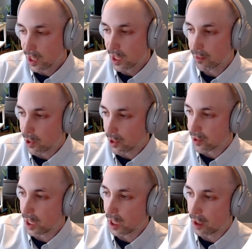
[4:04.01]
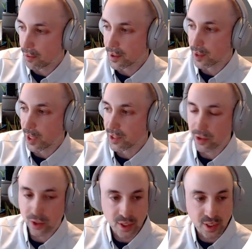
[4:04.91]
And then we also have some
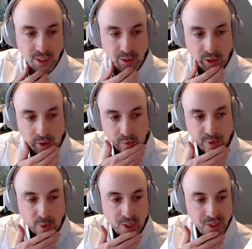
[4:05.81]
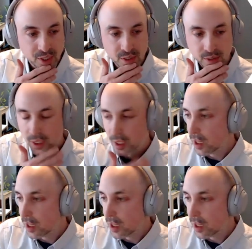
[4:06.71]
messages that are responses.